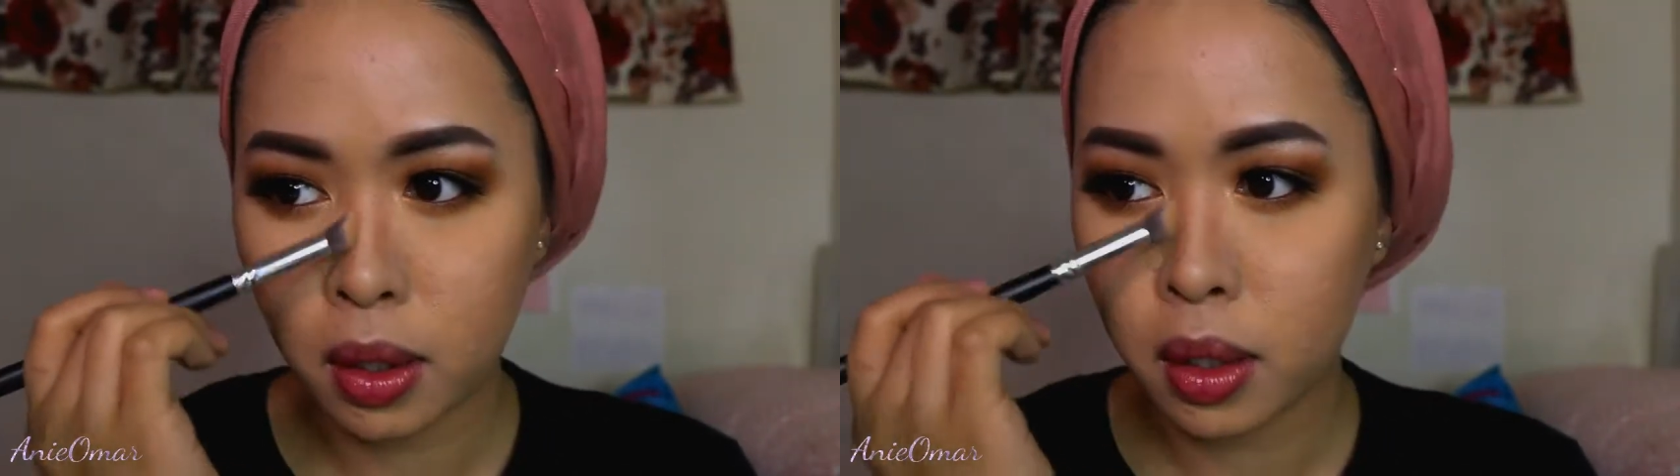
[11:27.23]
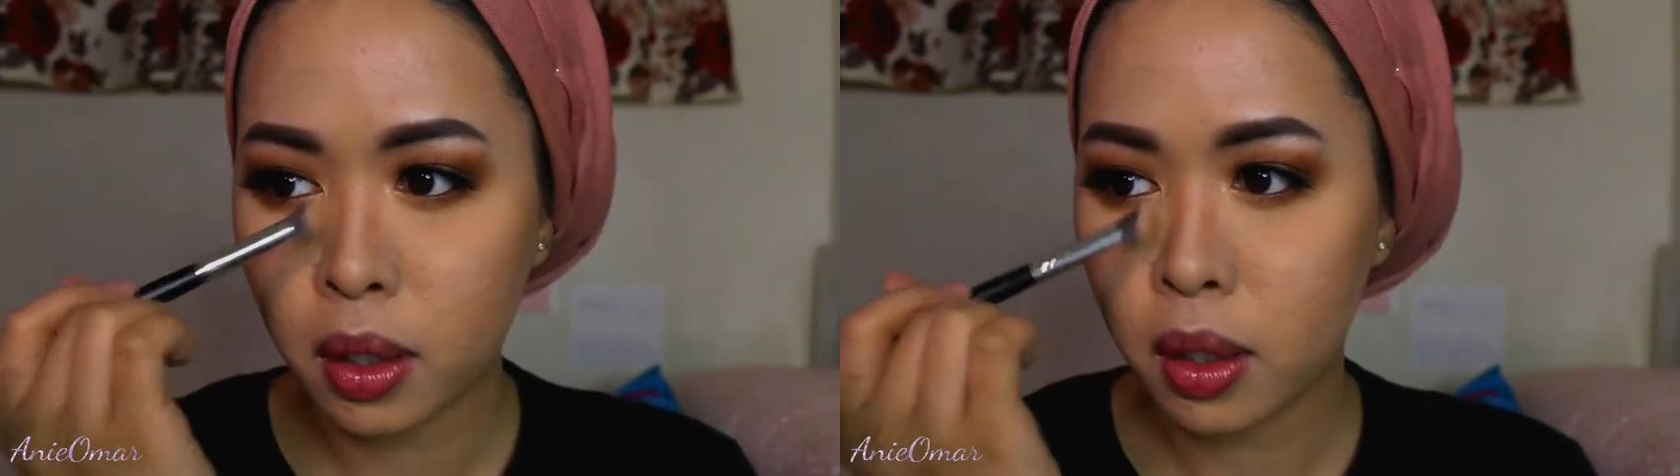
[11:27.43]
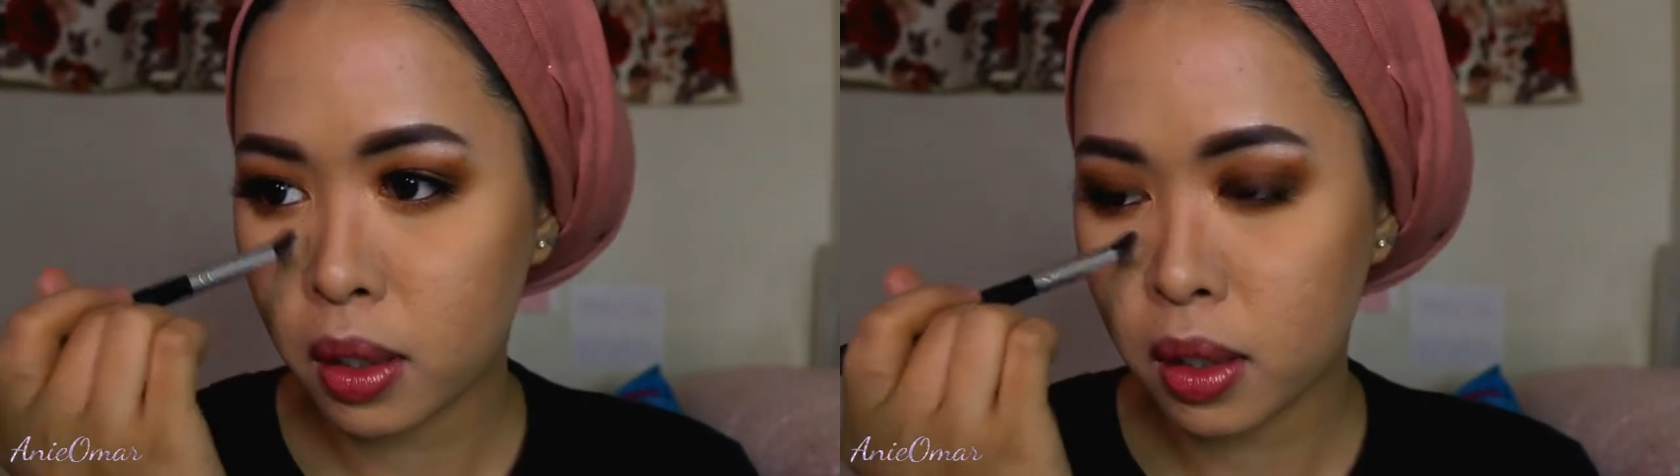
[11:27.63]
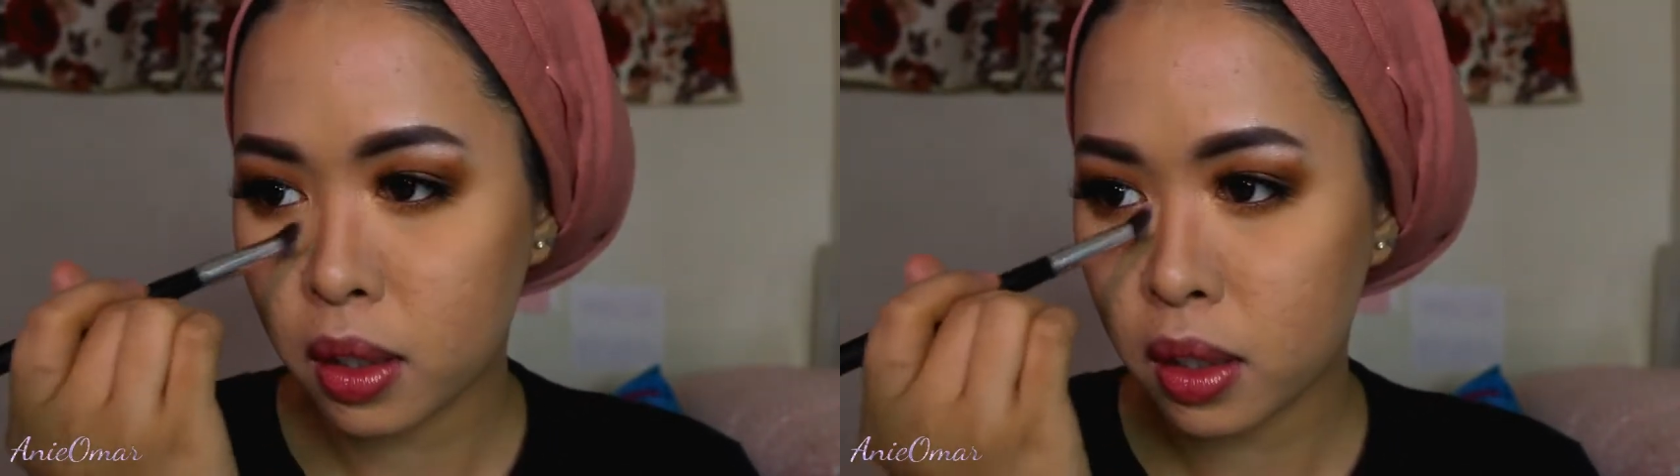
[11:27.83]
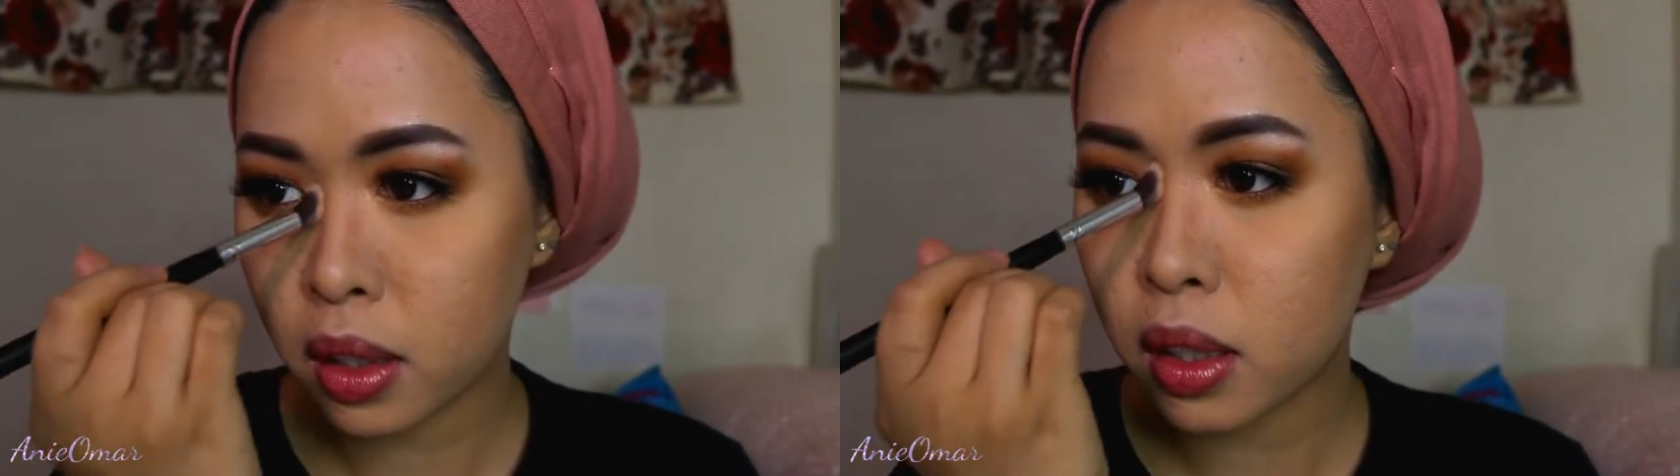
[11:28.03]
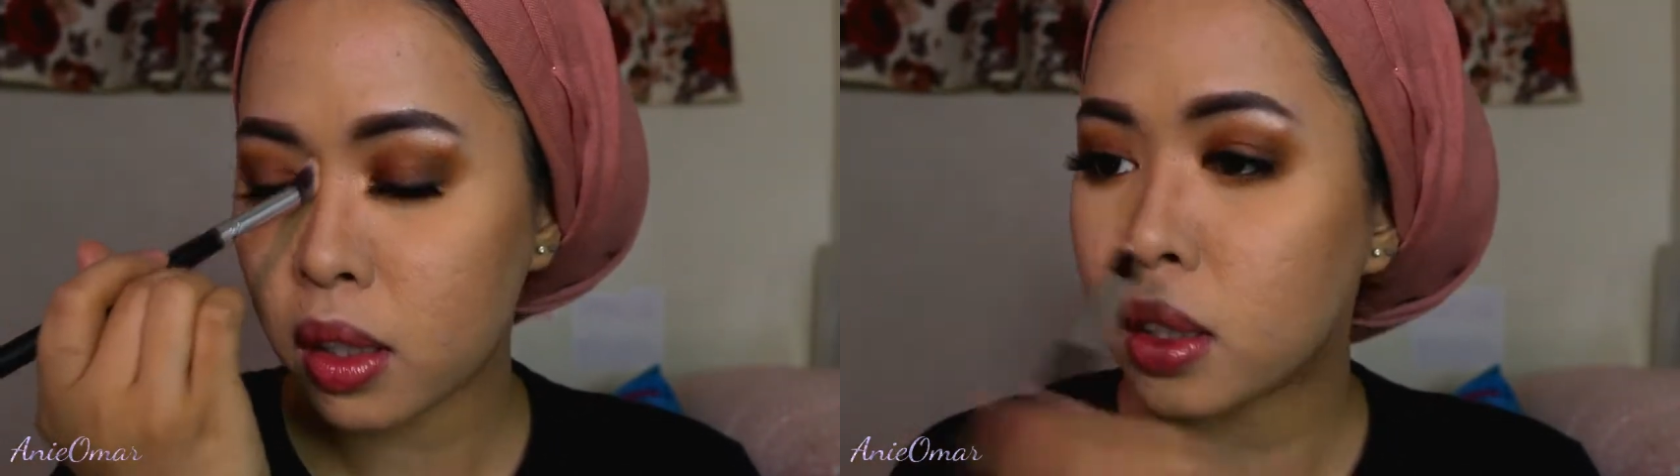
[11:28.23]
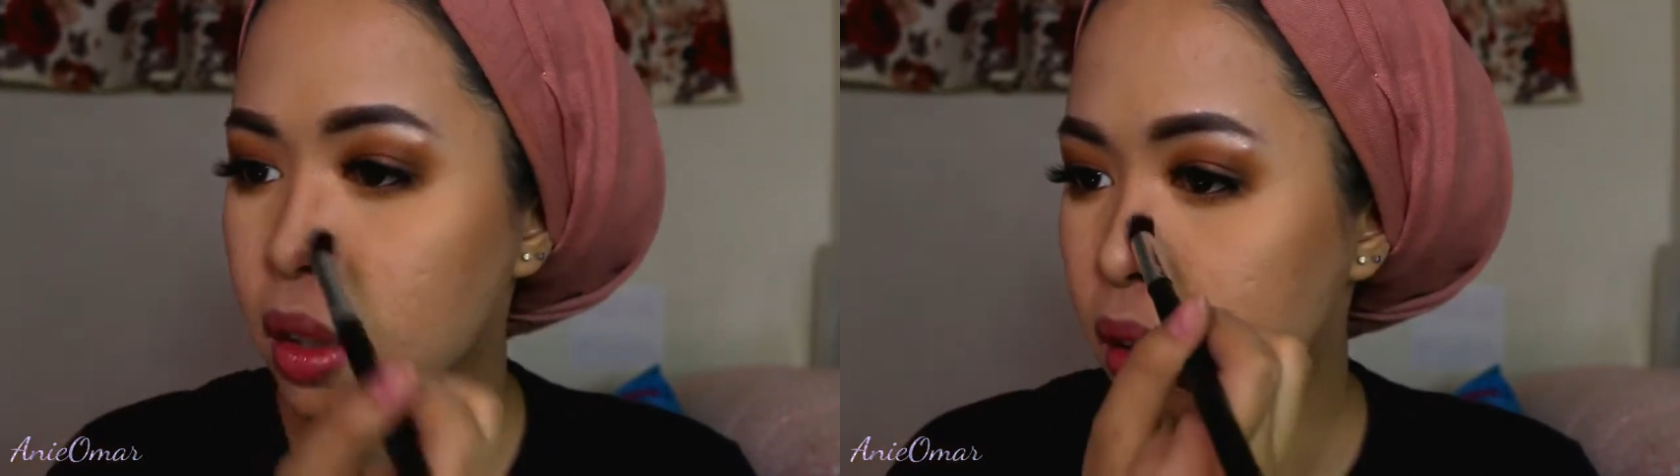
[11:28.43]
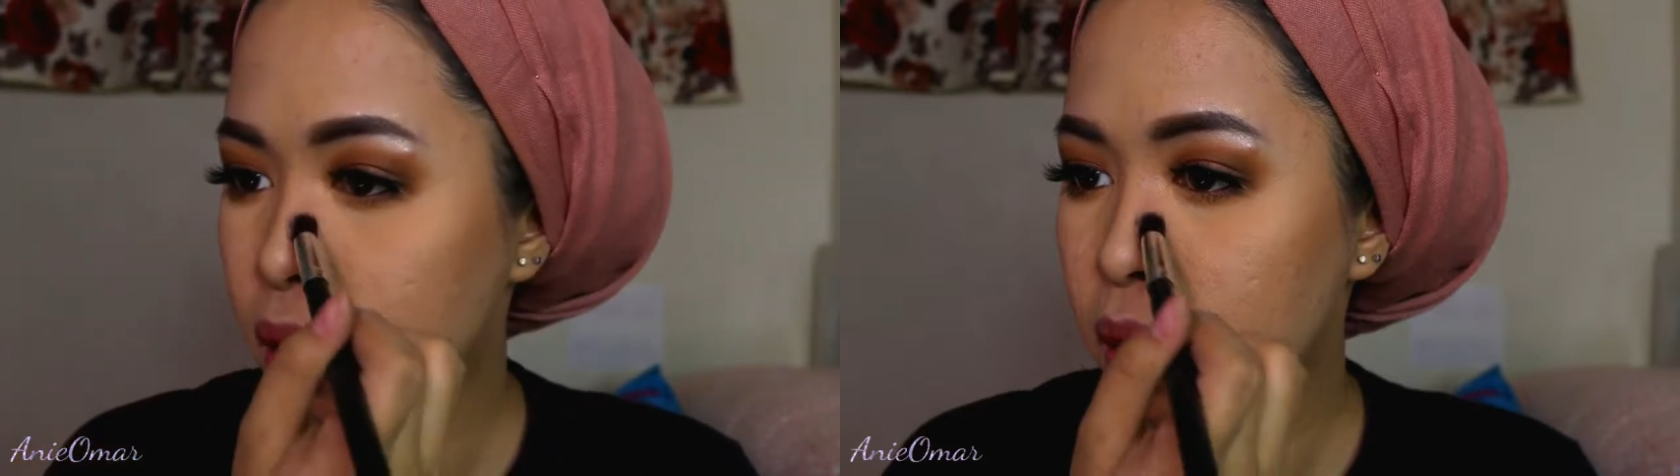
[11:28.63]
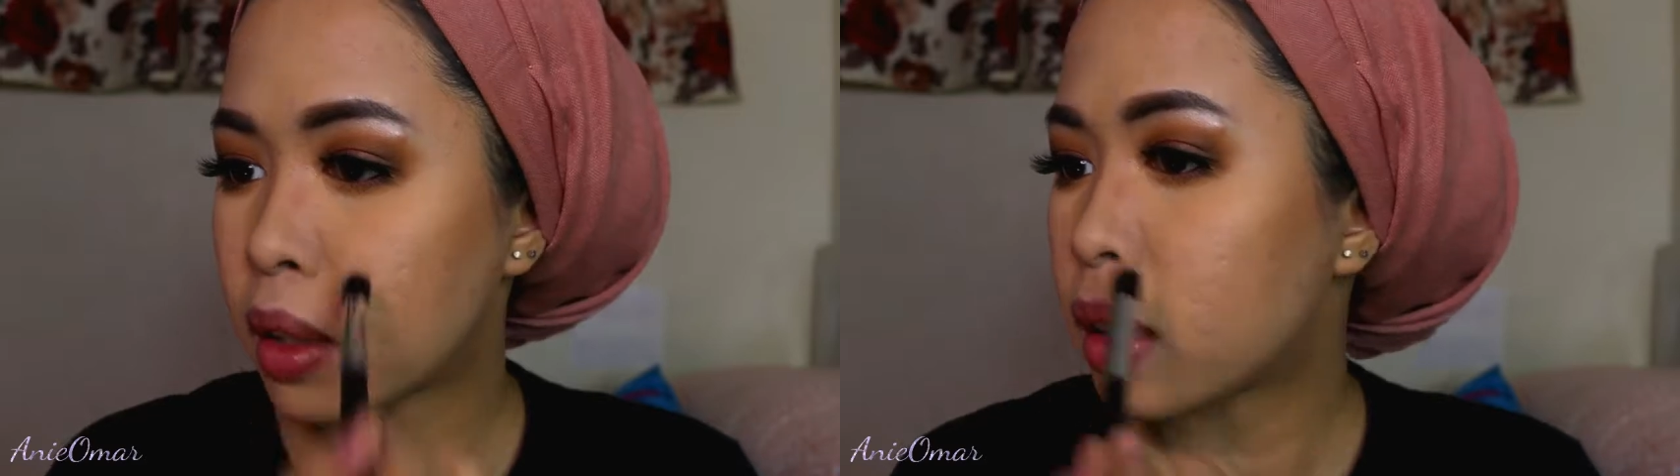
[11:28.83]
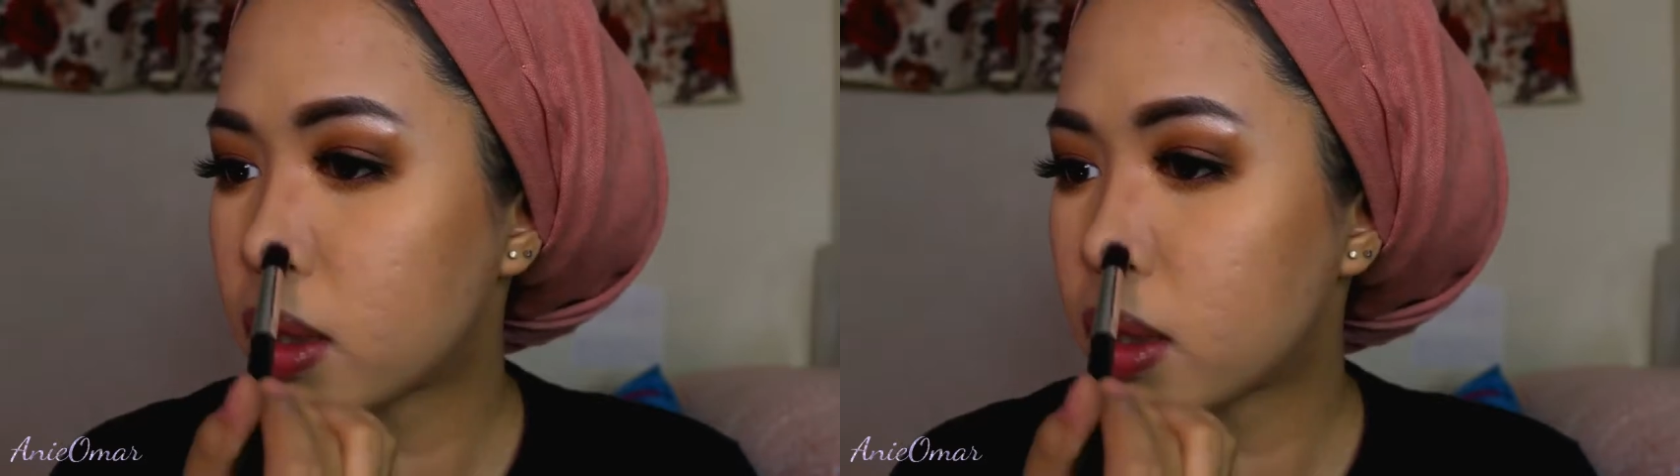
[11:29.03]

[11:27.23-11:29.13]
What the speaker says: too much, so yeah,